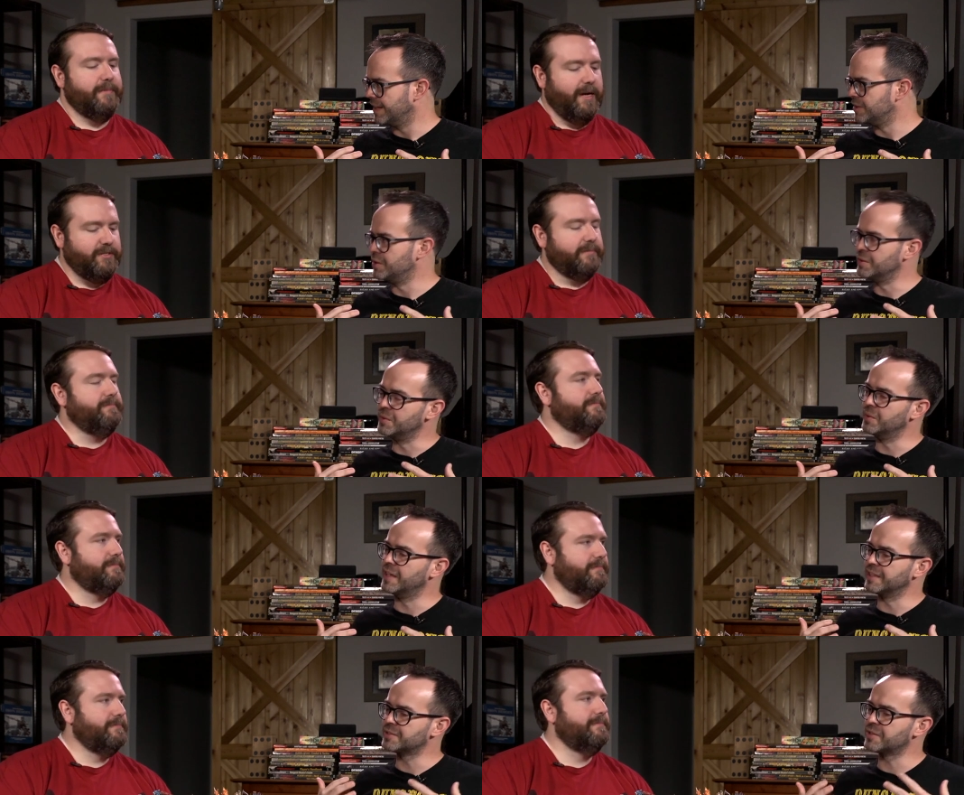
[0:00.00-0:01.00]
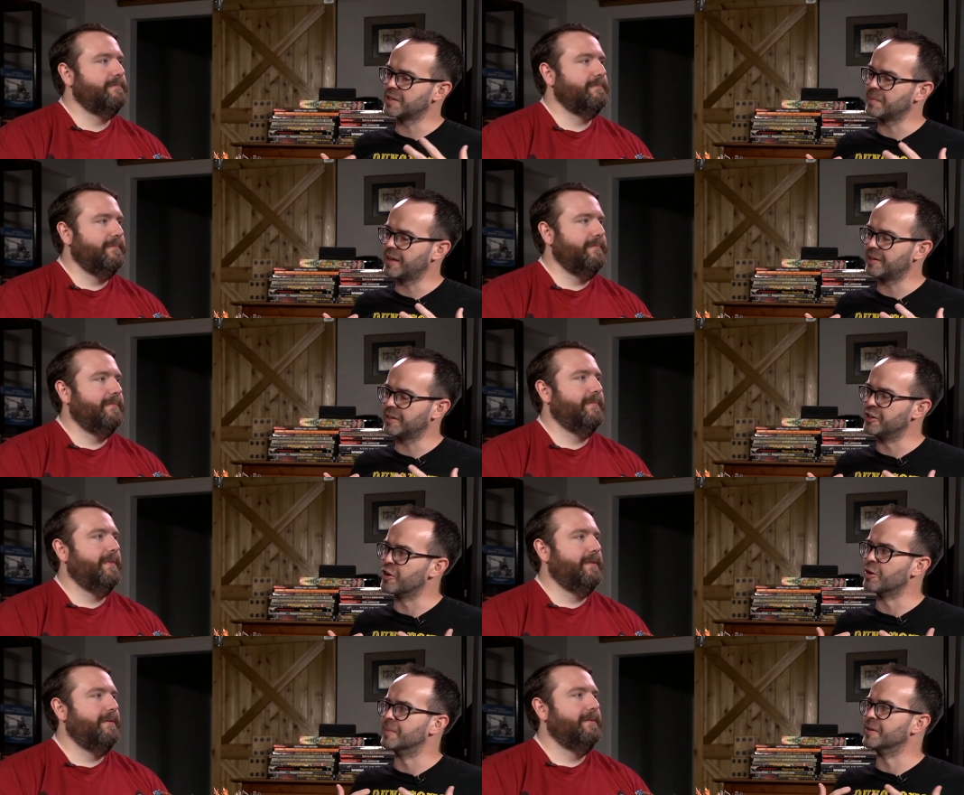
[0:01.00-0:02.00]
Speaker 1: Gotcha. And do and let's talk about an
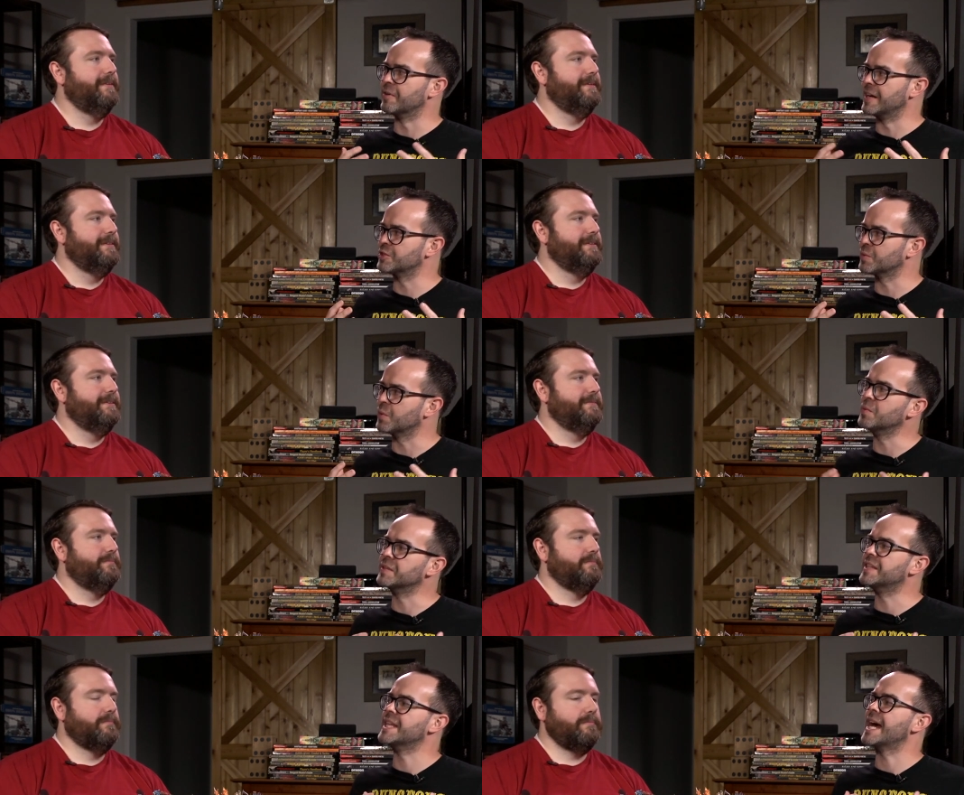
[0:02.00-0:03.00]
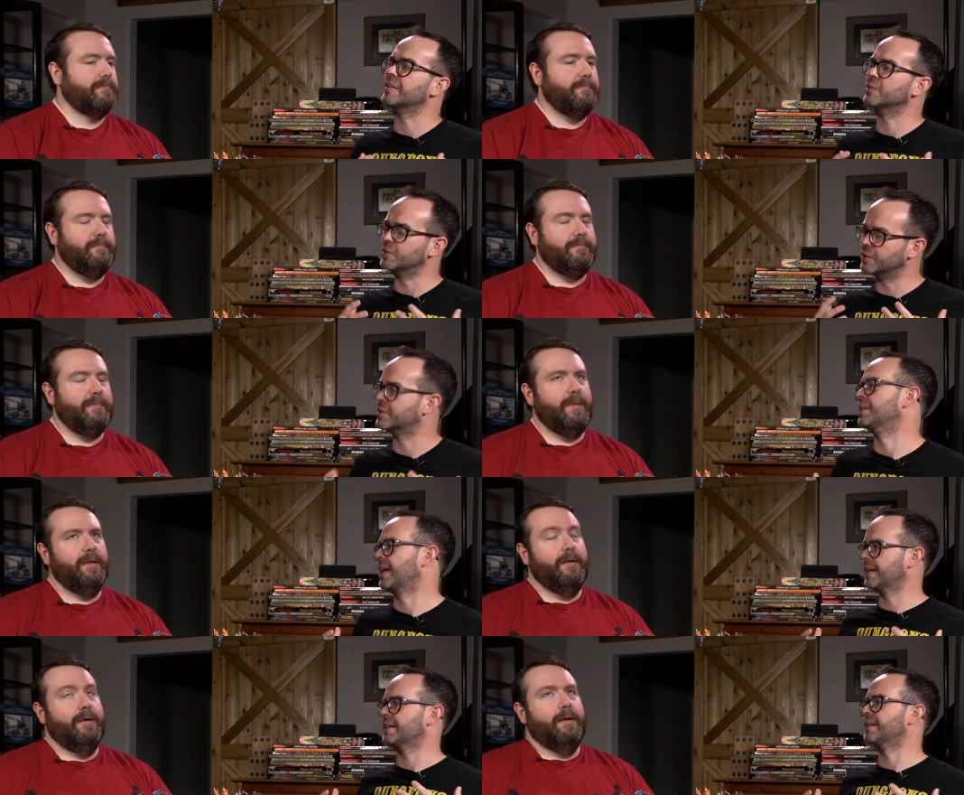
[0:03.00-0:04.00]
urban ranger. What would that look
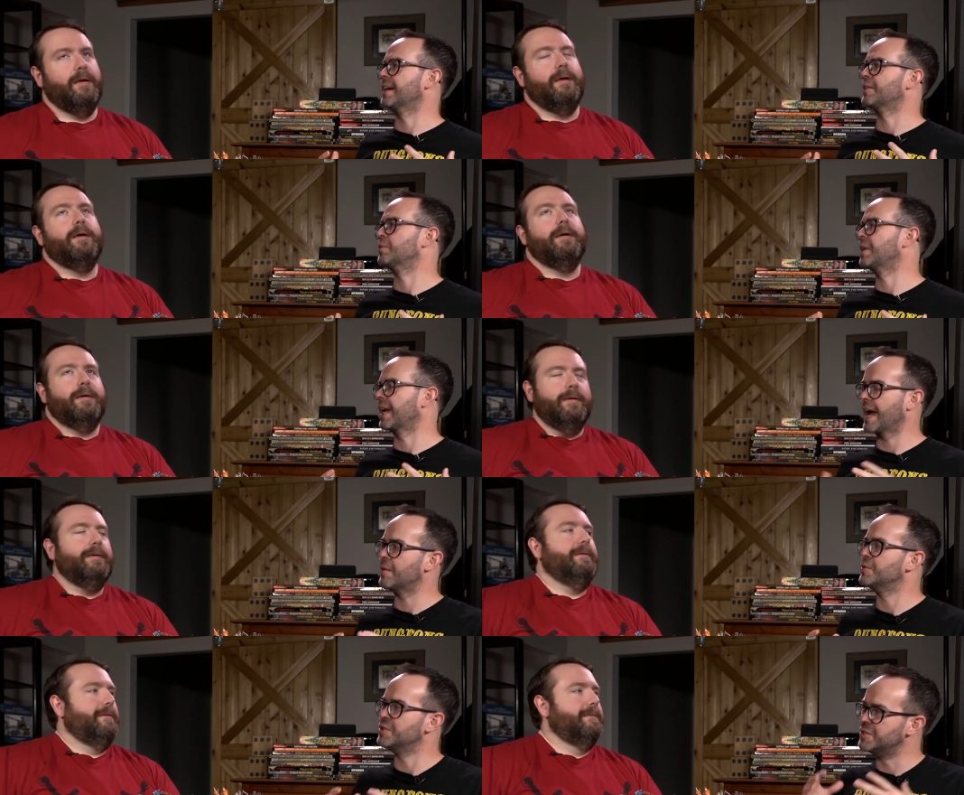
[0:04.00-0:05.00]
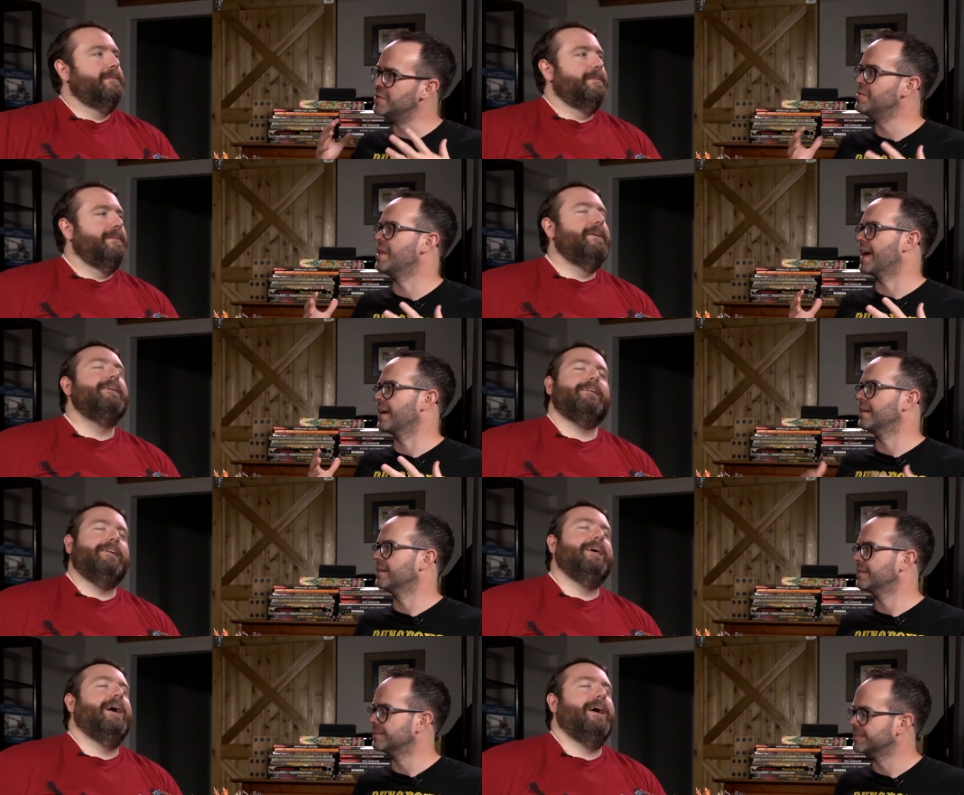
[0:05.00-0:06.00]
like? Like like how would you do that?
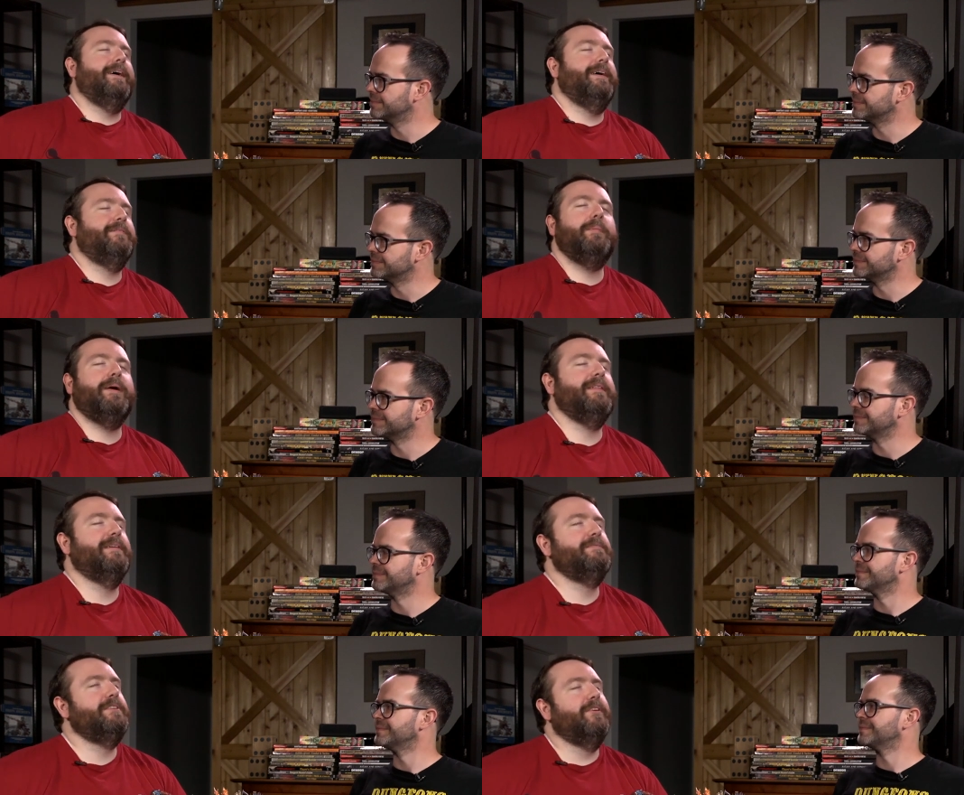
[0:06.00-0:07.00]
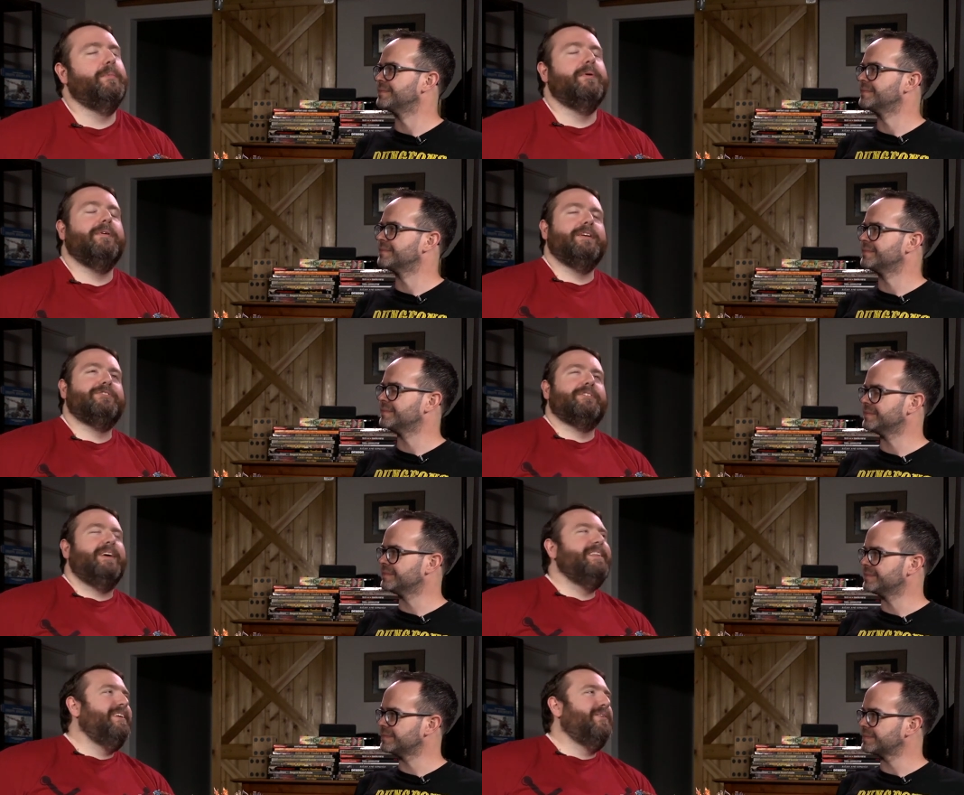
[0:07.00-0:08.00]
Speaker 2: Yeah, everybody loves the urban ranger
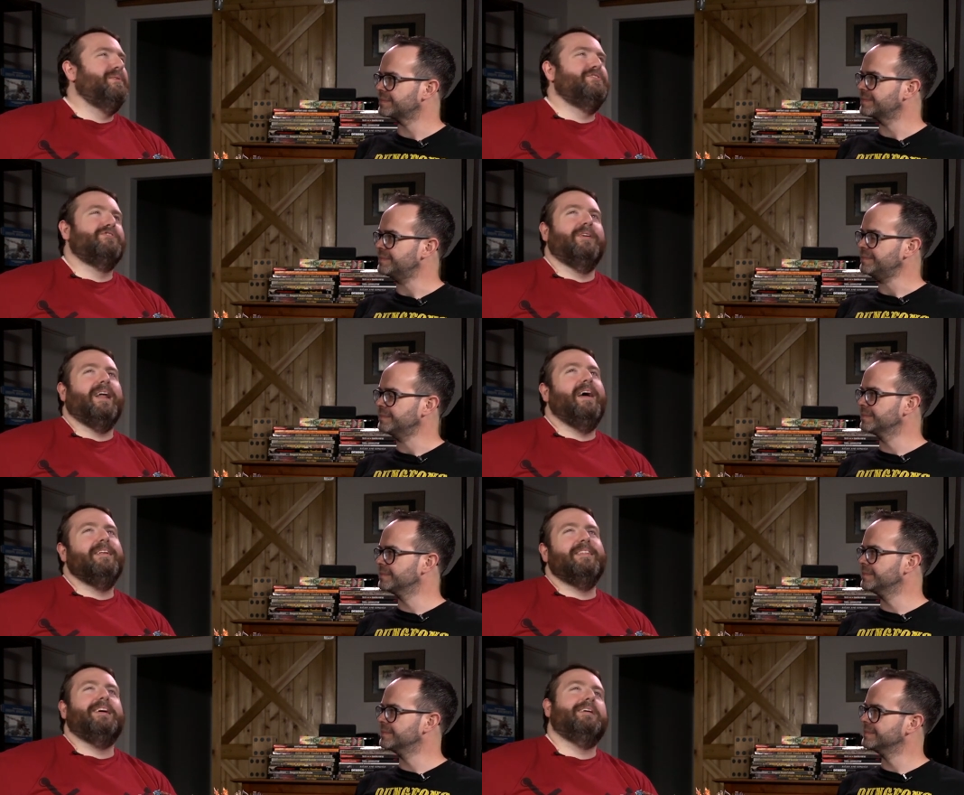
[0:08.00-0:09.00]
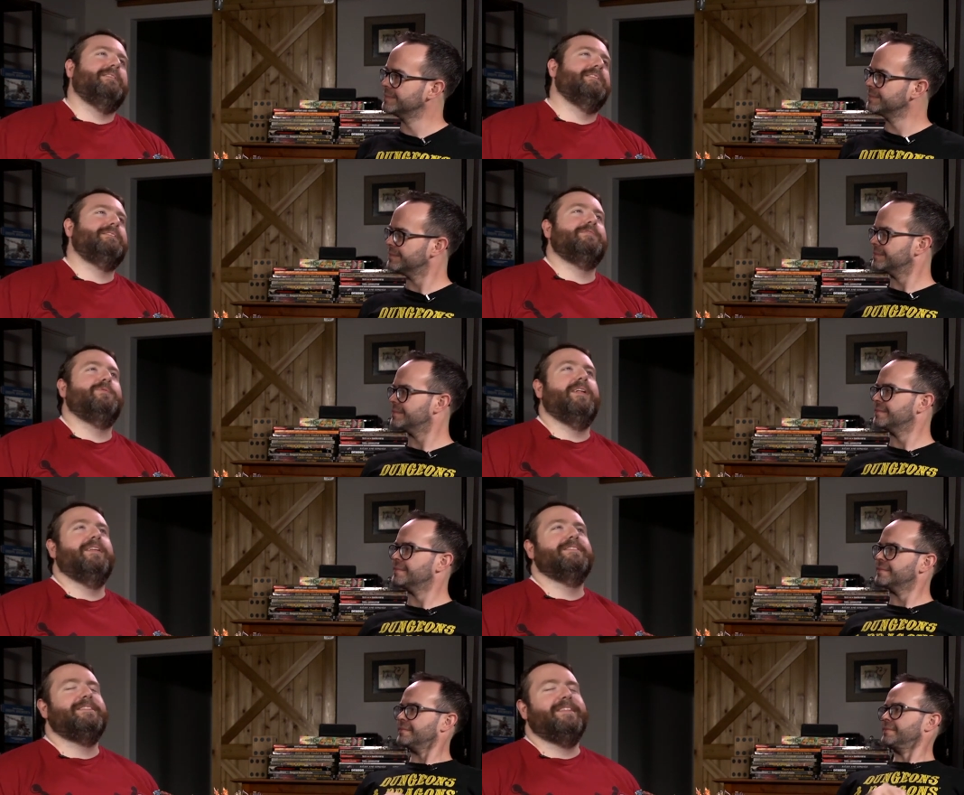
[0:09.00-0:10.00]
and the urban druid. I, I this is one of
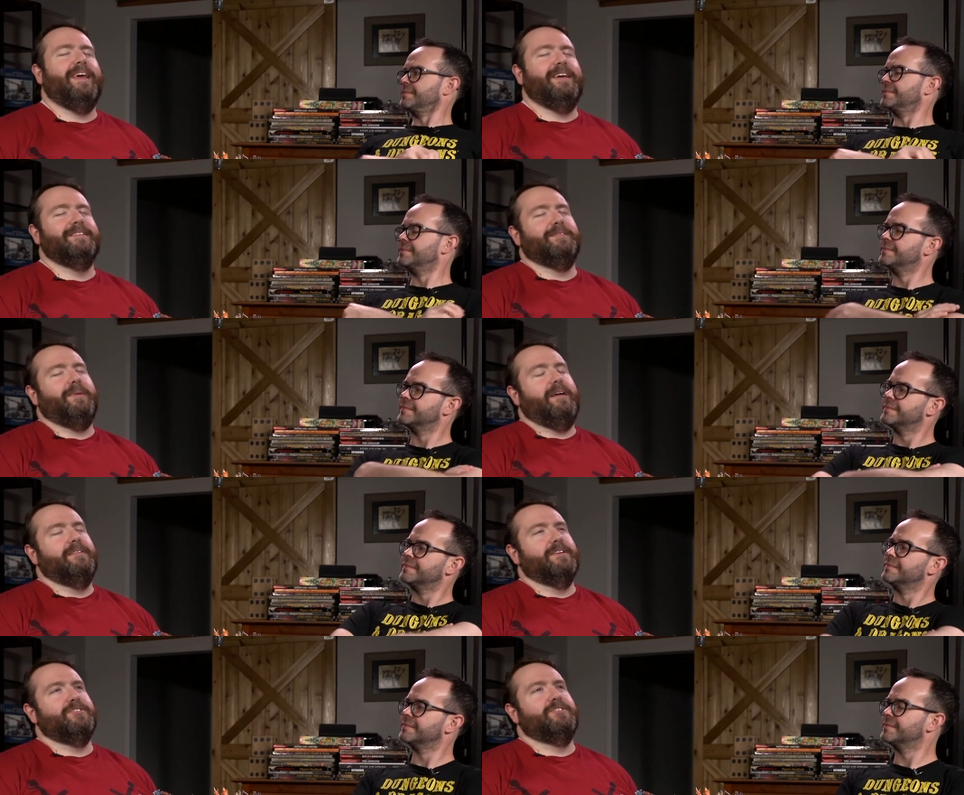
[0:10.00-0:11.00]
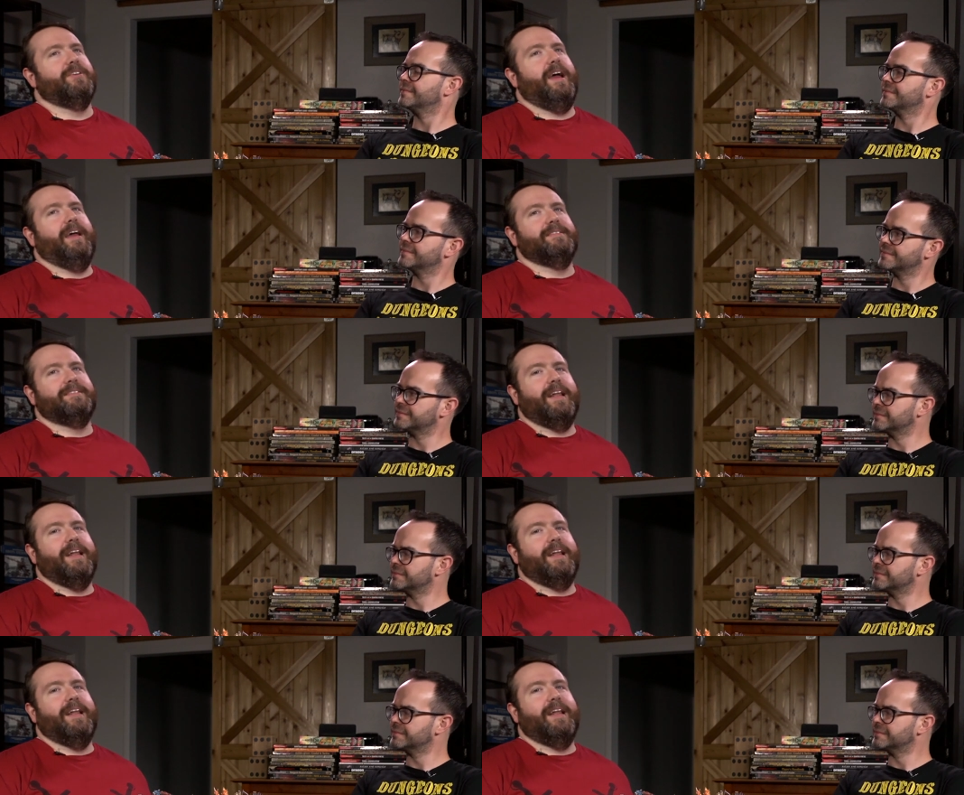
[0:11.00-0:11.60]
those things about Dungeons and Dragons